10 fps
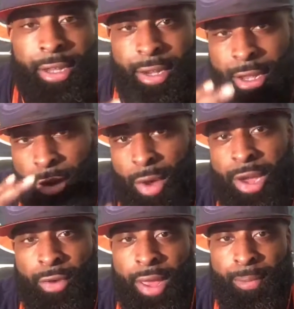looking at the
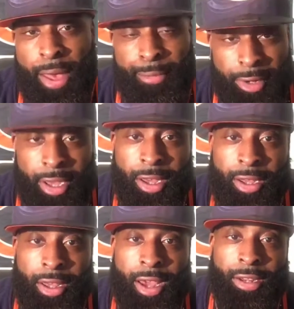way Green Bay
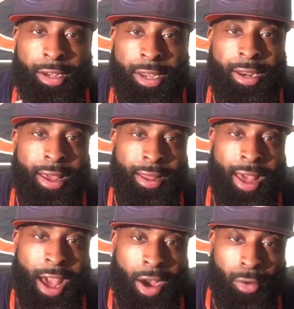playing and looking
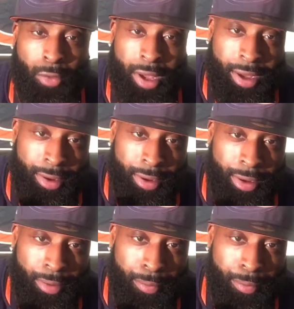at how we could